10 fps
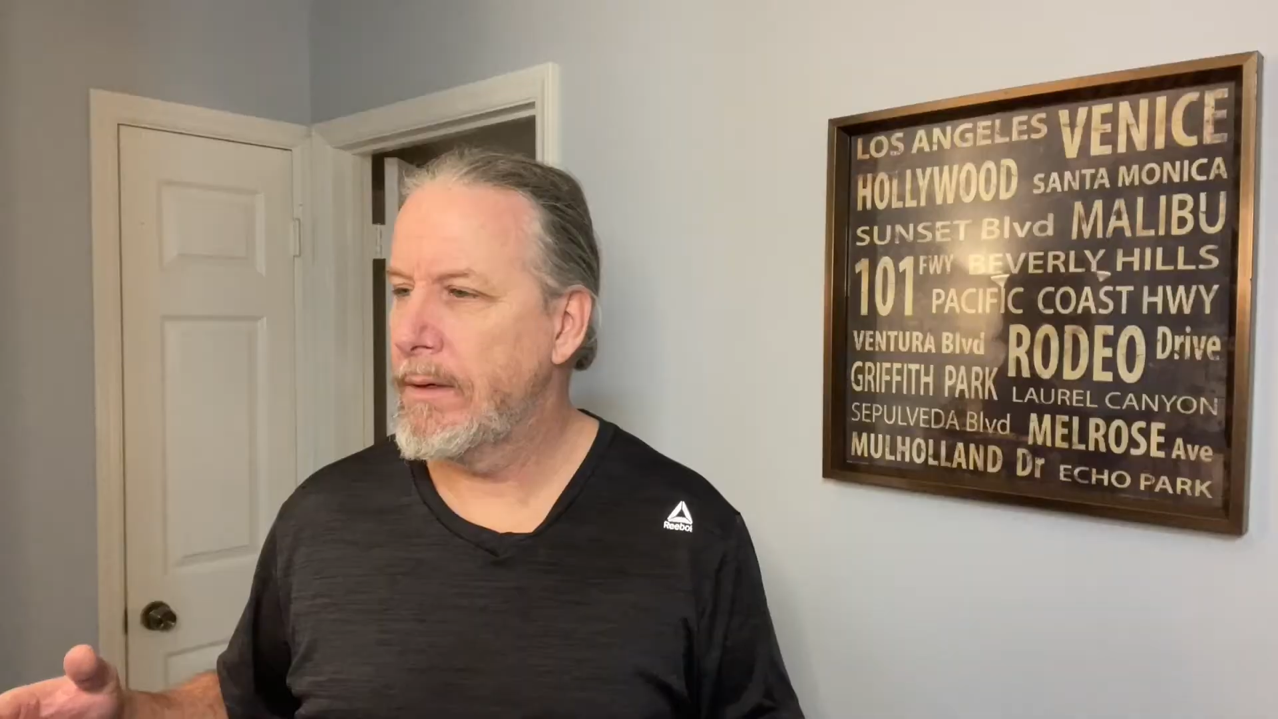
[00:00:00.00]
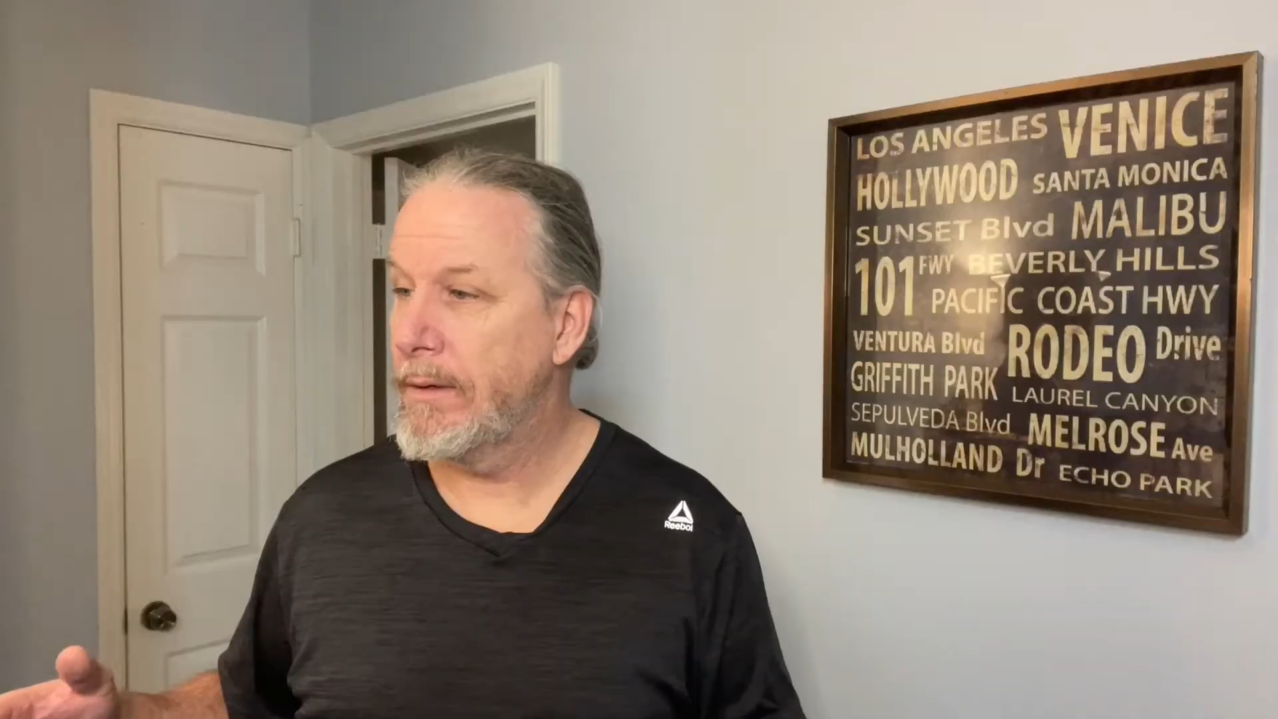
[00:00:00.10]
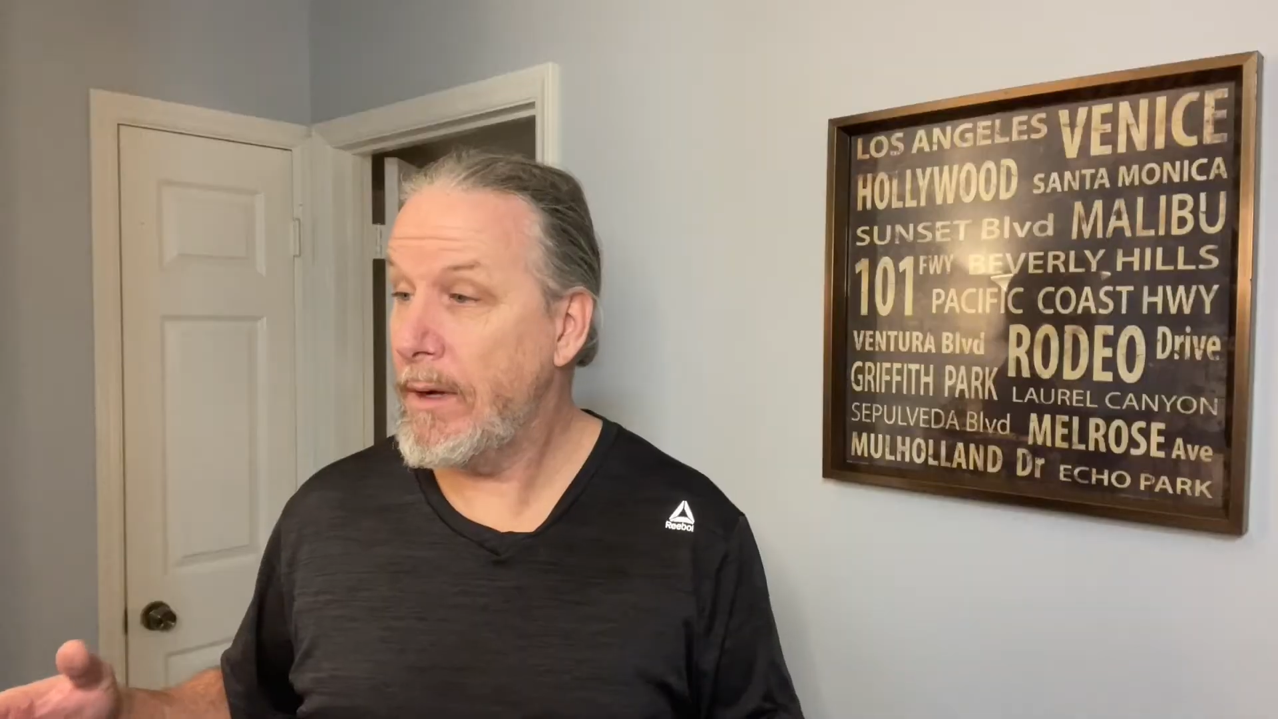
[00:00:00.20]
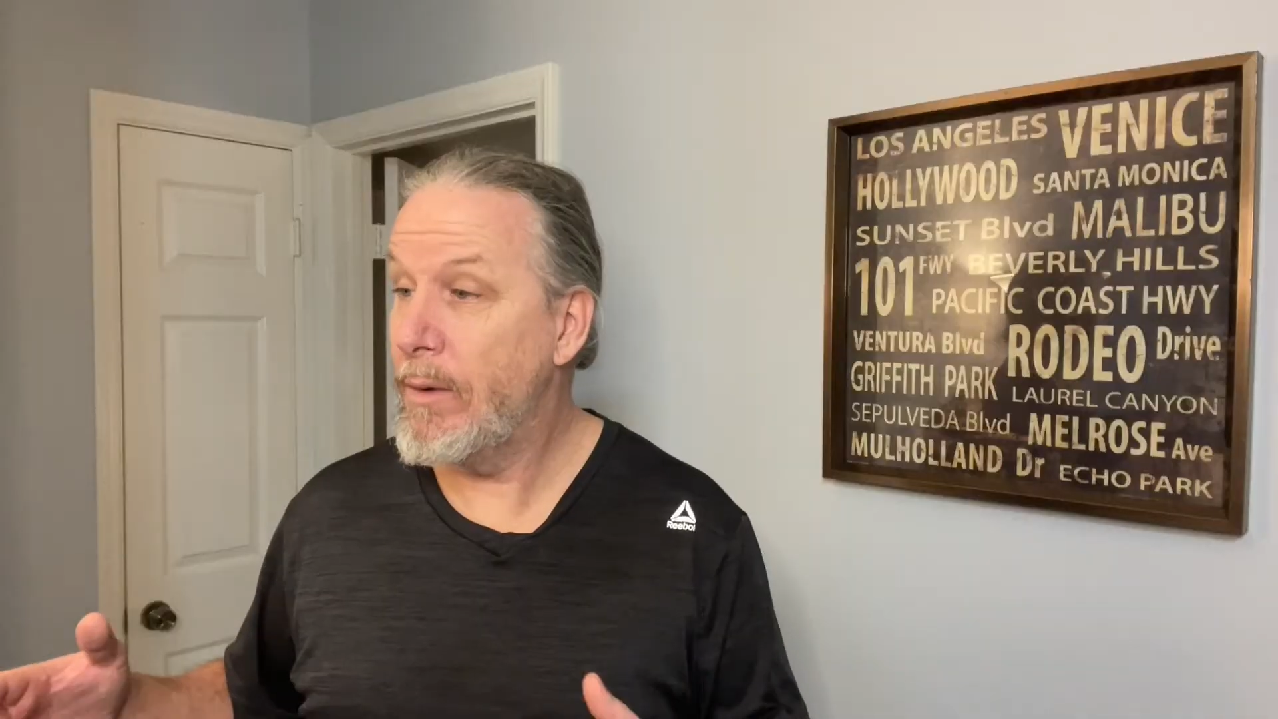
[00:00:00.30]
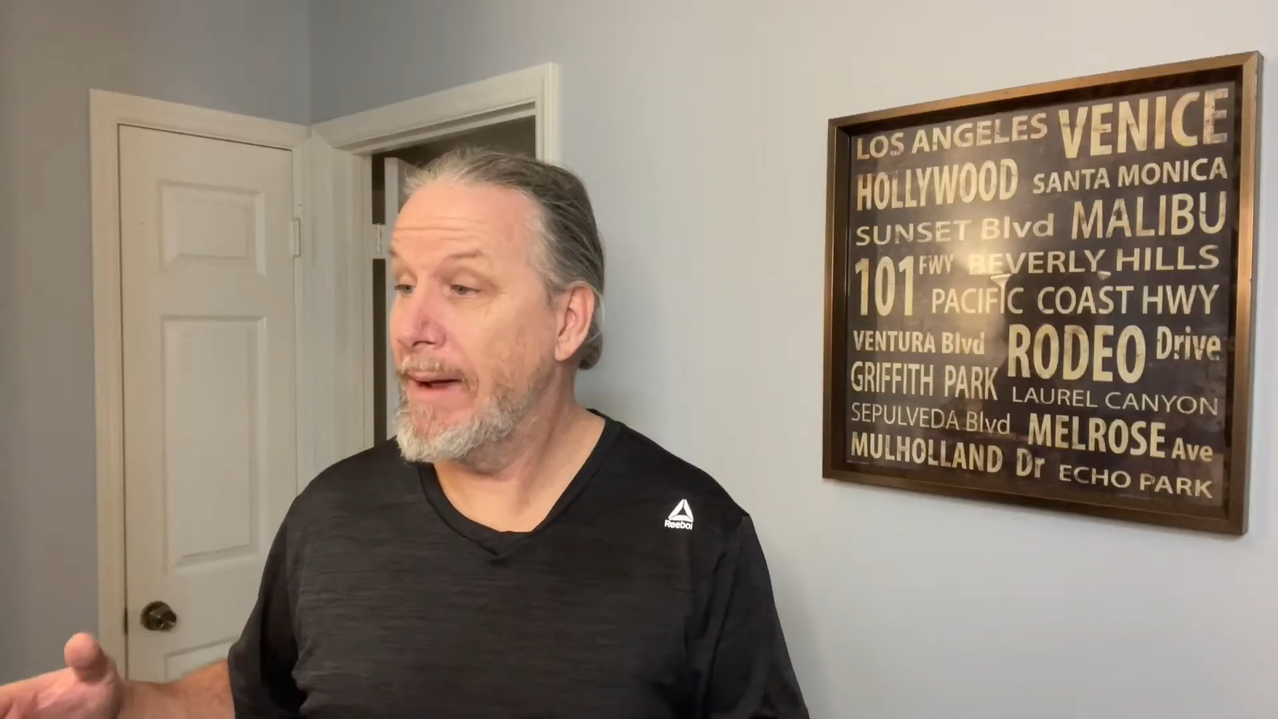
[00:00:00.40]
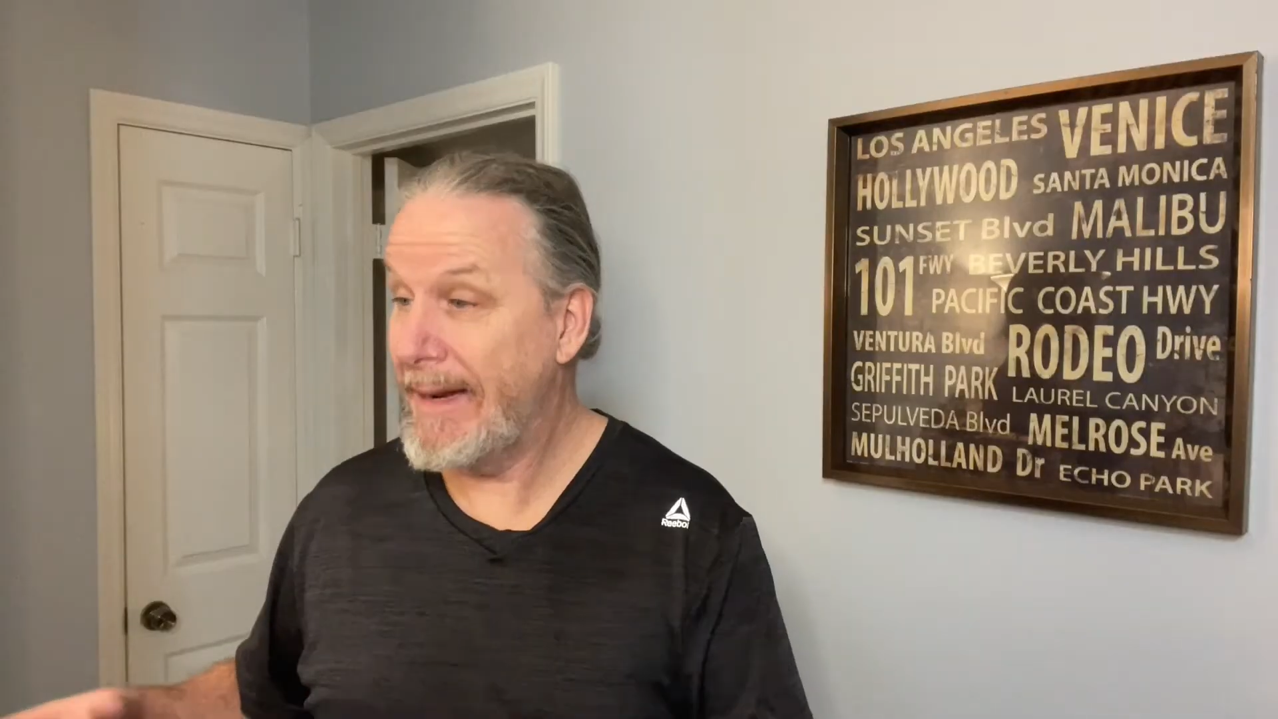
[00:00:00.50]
No,